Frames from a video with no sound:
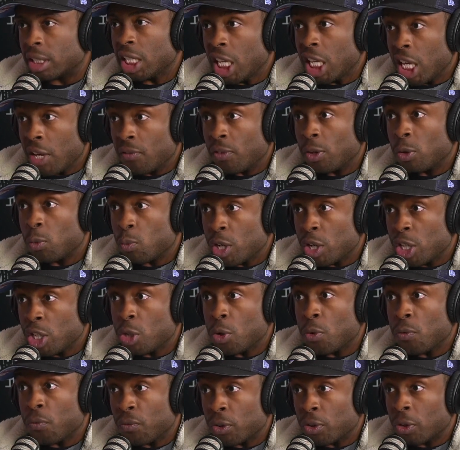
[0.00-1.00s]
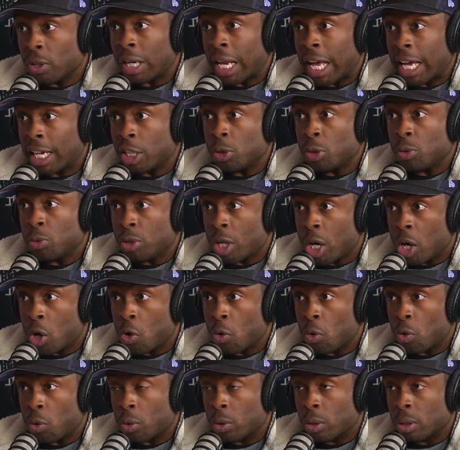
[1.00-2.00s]
even when you feel like you
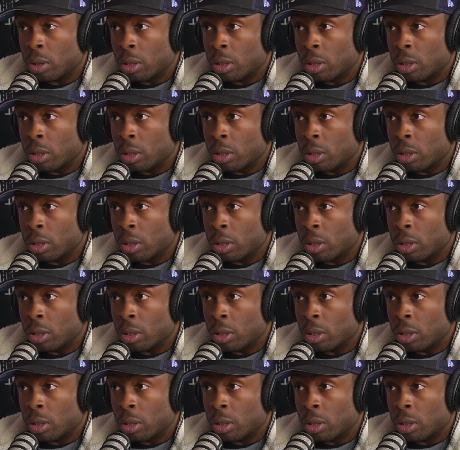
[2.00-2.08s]
don't.